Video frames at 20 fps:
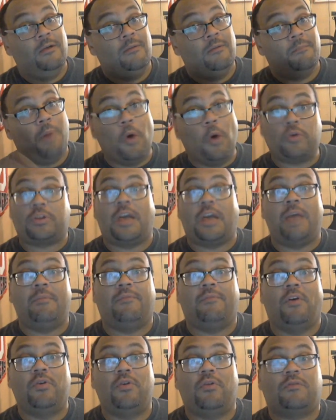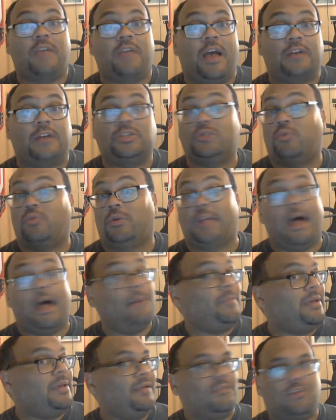Post game of OU Texas will
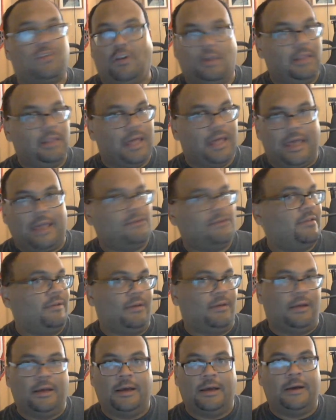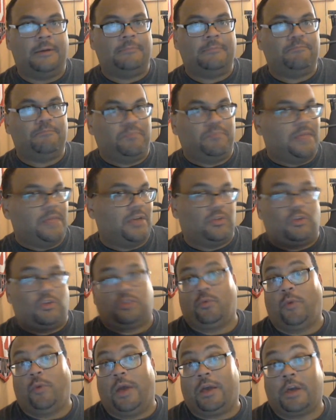not be until late. That's just
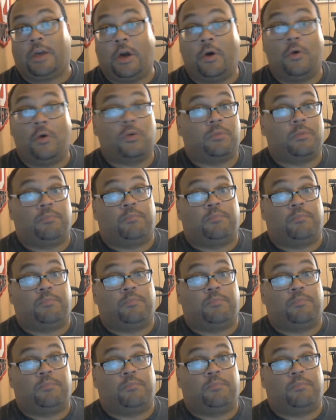the way it goes.